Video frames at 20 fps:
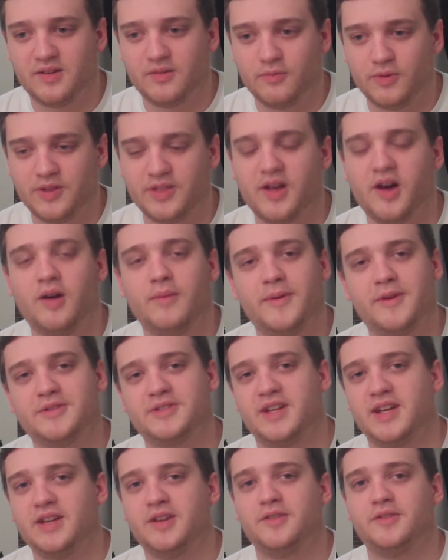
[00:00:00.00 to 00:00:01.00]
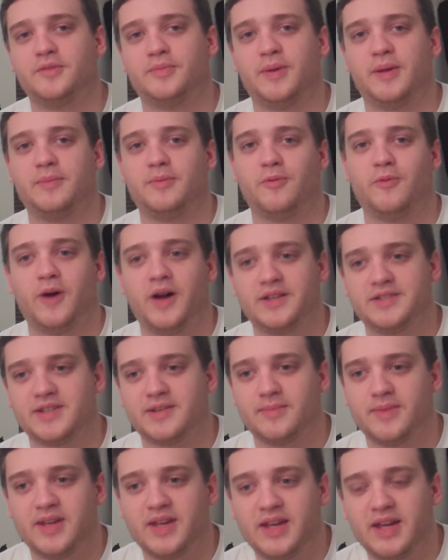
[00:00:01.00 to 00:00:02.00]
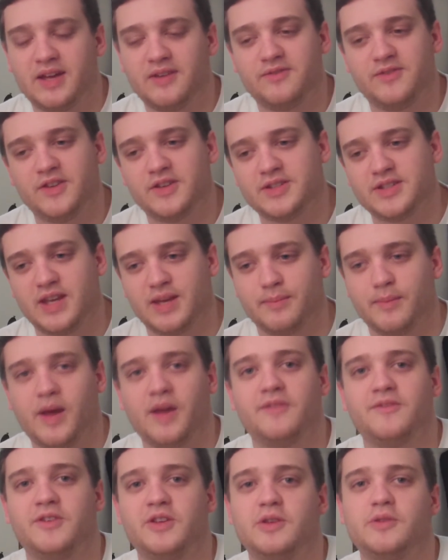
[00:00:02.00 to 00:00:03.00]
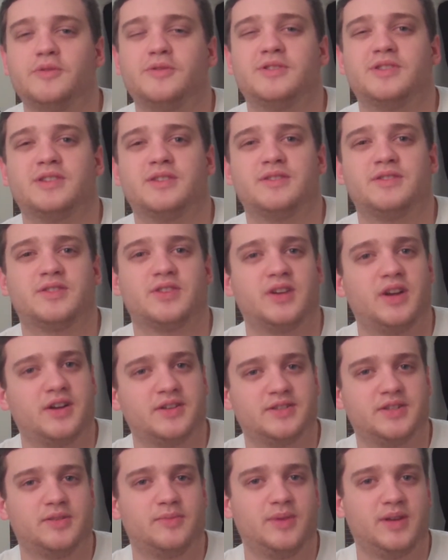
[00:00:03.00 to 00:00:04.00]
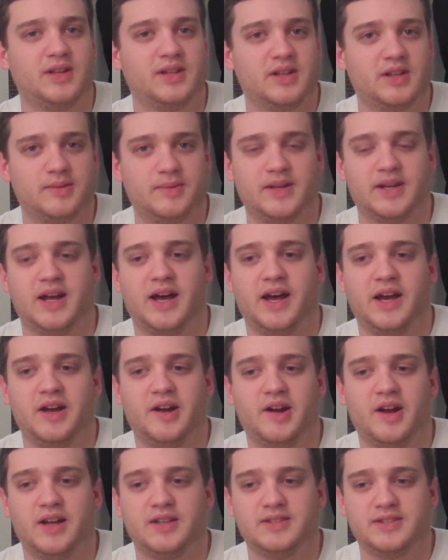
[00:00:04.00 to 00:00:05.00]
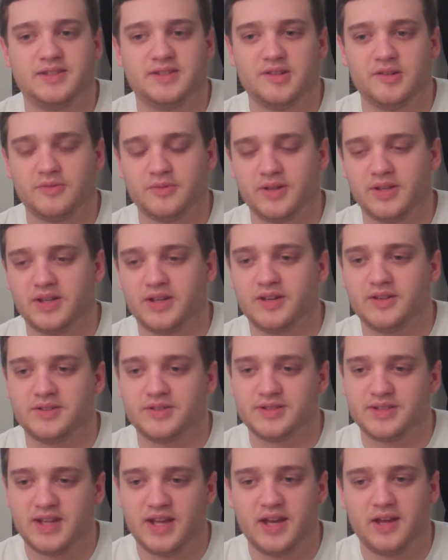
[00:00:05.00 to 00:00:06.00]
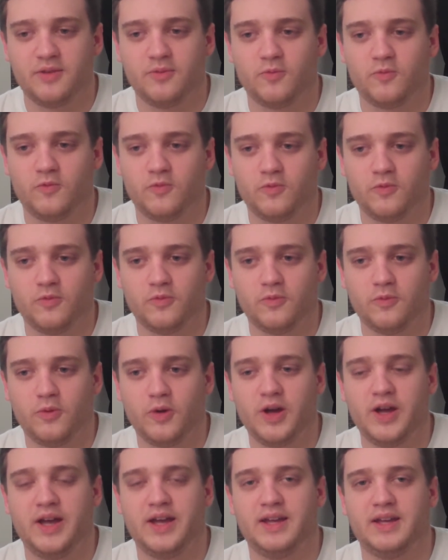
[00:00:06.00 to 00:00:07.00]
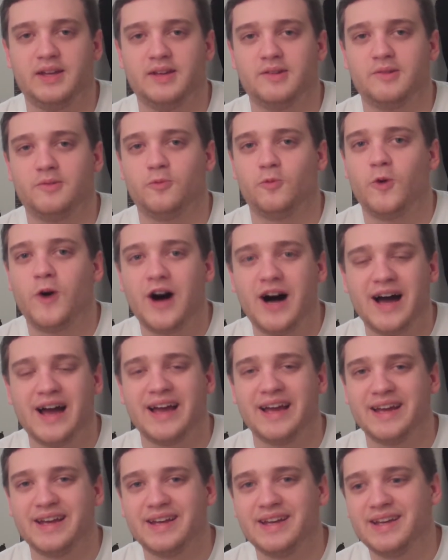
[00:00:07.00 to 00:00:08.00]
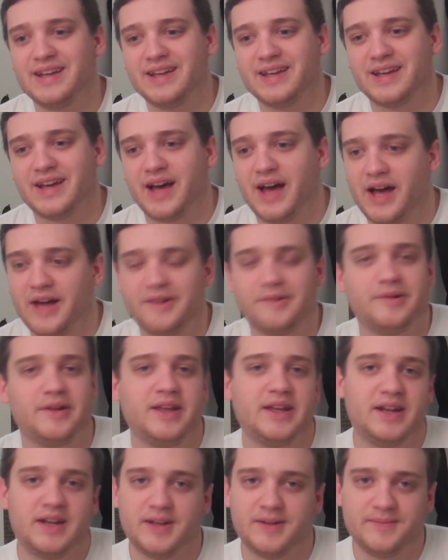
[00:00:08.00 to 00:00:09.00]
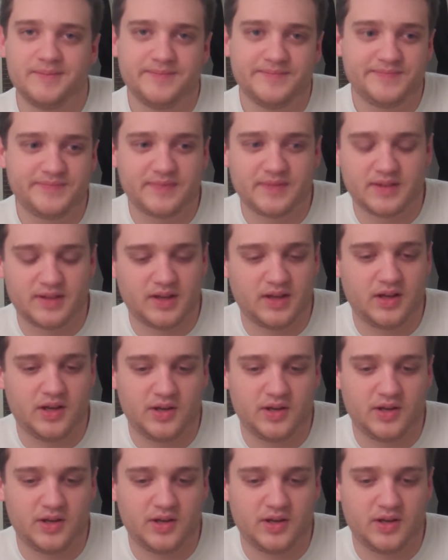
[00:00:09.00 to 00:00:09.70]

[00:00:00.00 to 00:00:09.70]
With almost 800 people watching me, it feels like my views should also be a little bit higher. I just don't really understand why. Why, I don't get it.